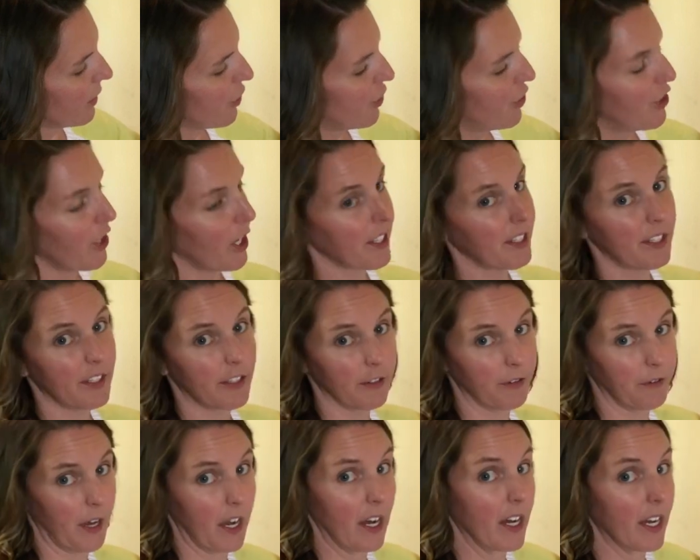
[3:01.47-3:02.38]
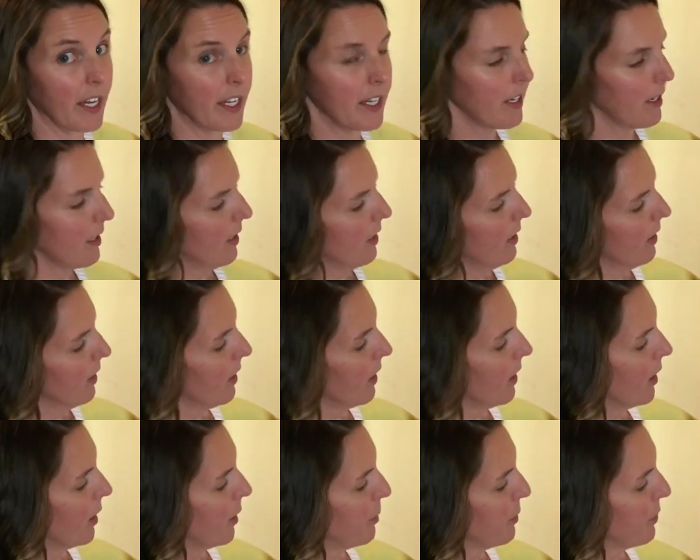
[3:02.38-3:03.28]
justified.
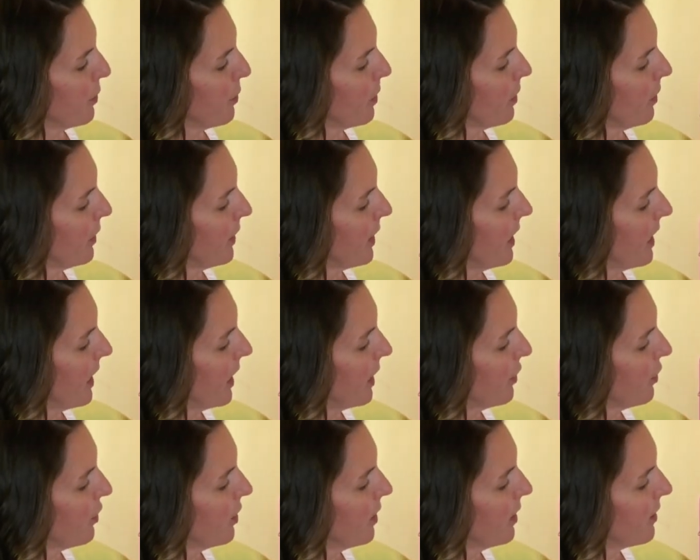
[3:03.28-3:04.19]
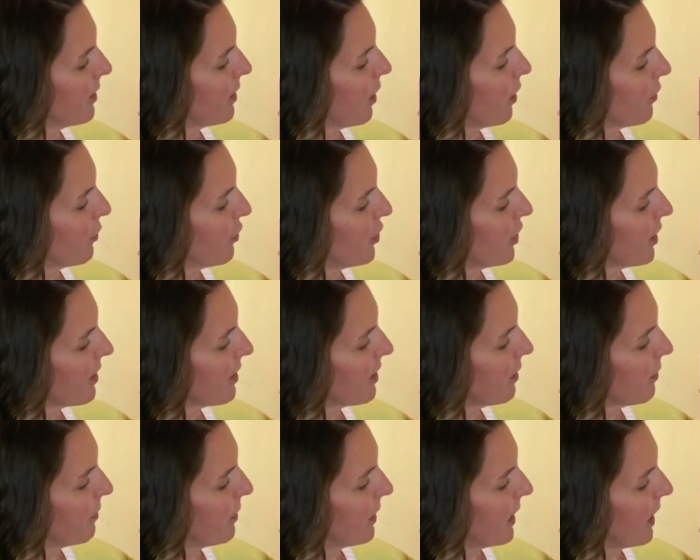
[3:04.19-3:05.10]
So we're looking at, it's called
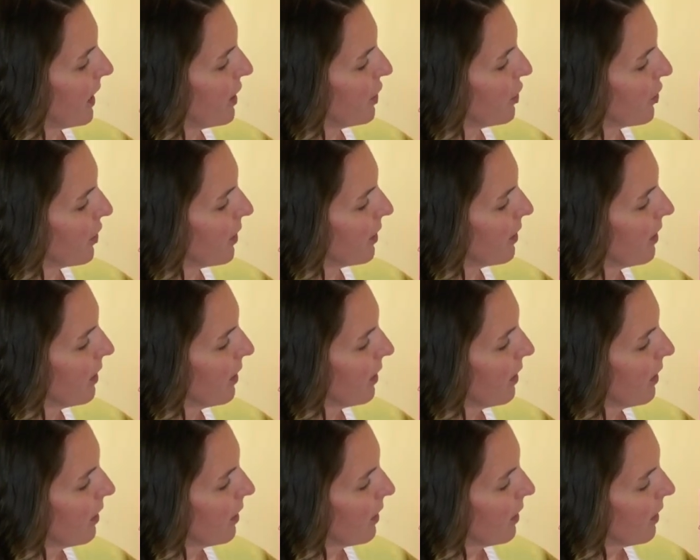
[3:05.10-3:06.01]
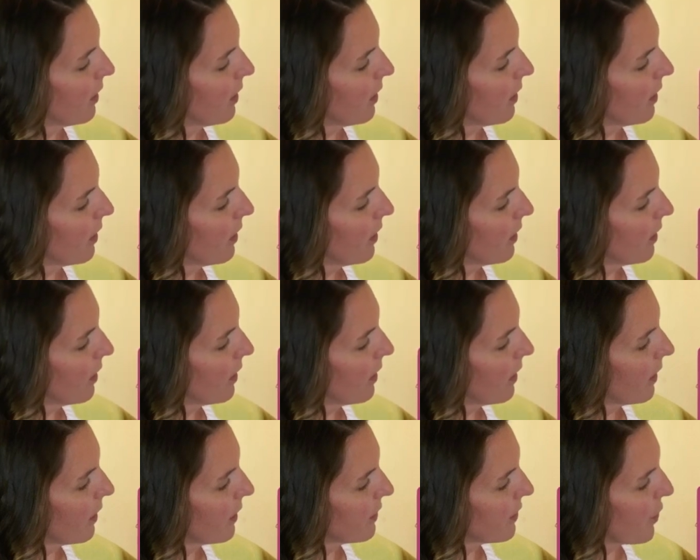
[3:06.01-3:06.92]
justification.
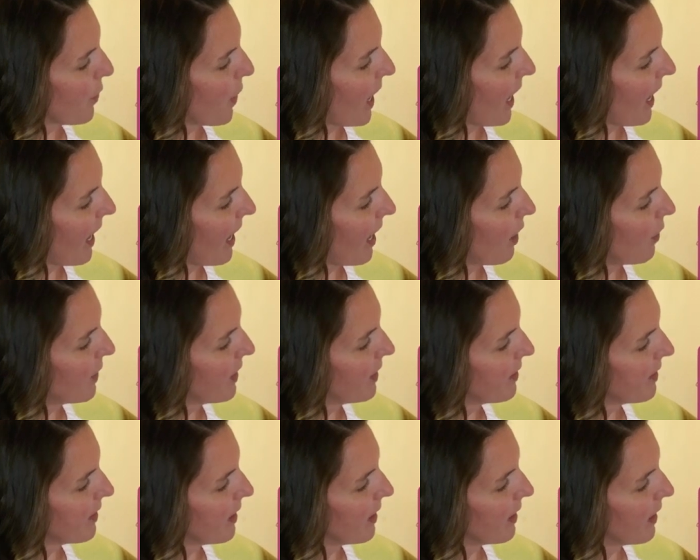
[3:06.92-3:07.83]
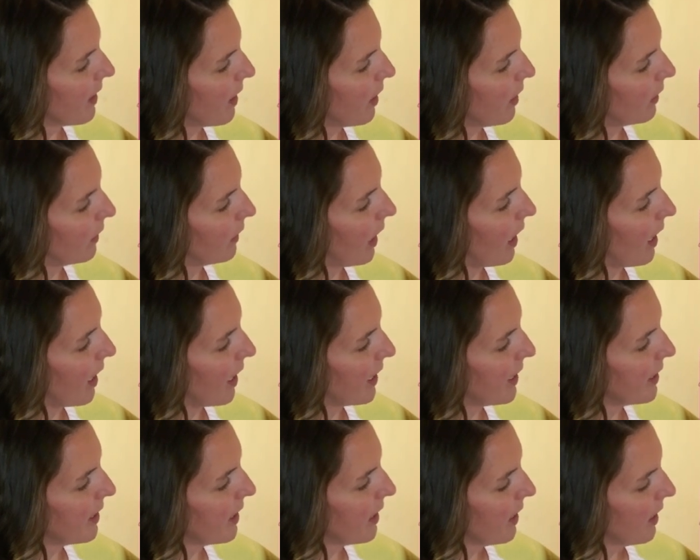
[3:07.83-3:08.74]
So how is it
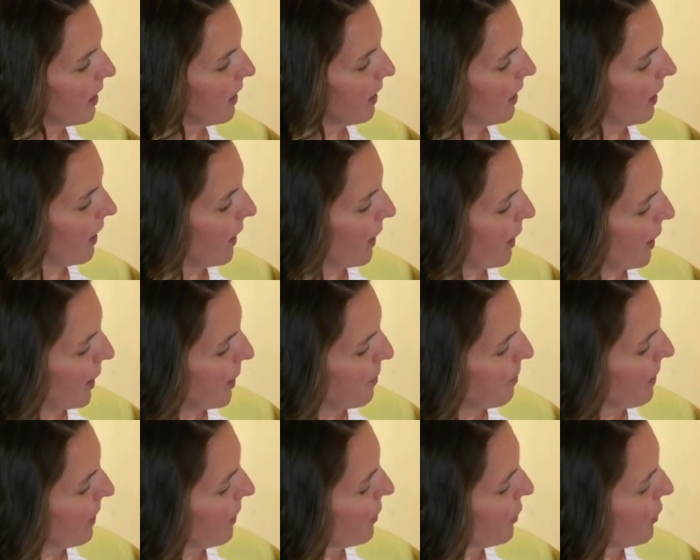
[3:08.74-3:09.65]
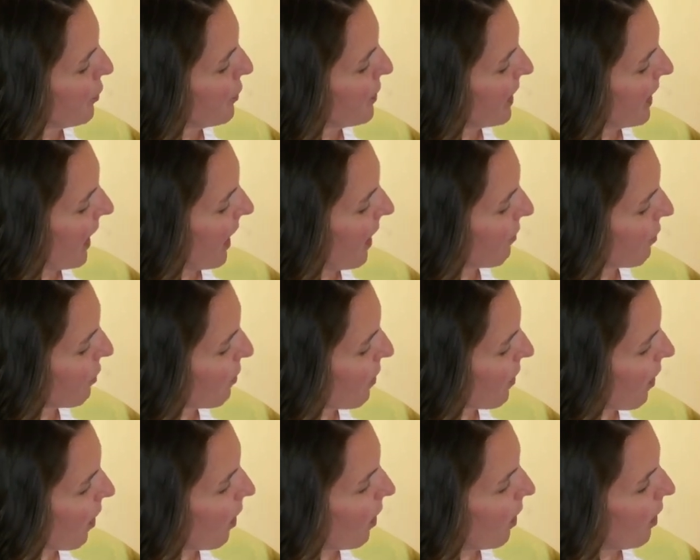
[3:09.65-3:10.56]
aligned? You can have it
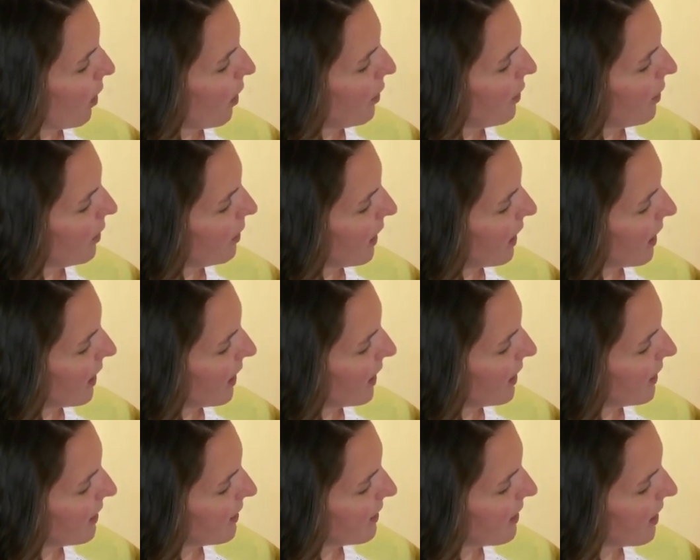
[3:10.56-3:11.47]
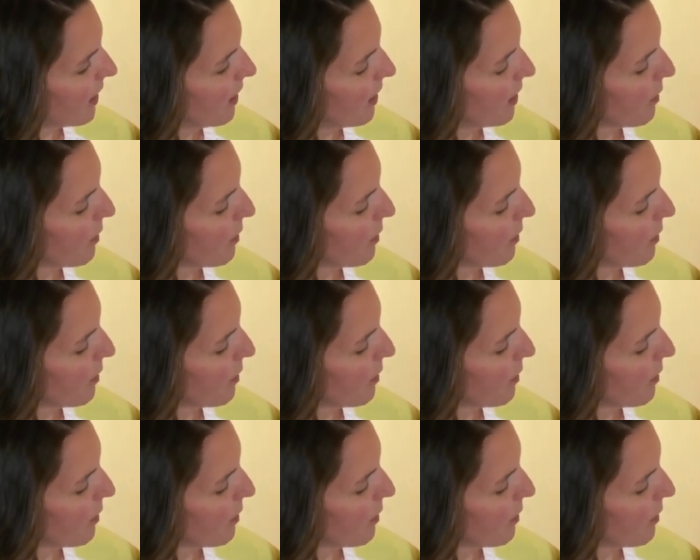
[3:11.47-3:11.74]
where all the lines